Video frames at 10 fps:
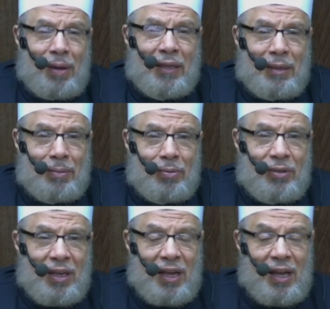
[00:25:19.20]
Blessed is
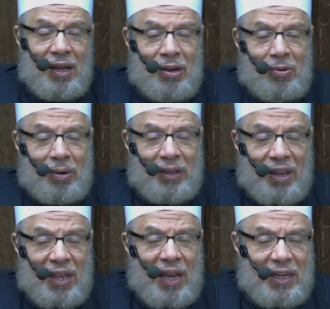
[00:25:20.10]
the one who brings the
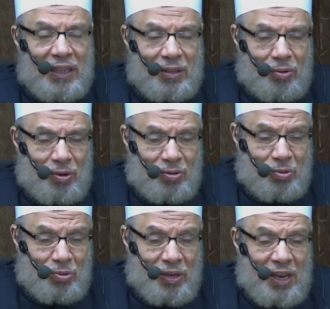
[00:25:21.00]
death
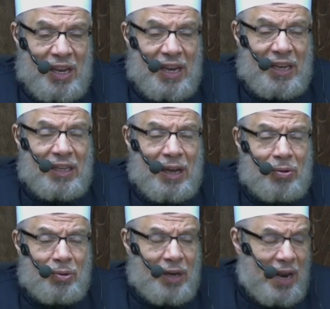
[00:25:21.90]
after
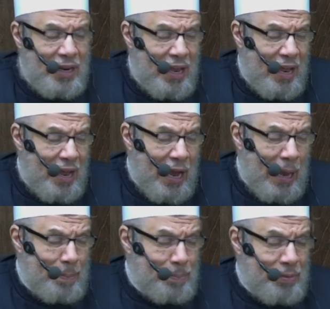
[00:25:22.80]
life and
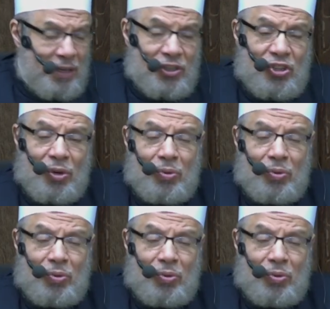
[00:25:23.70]
life after death.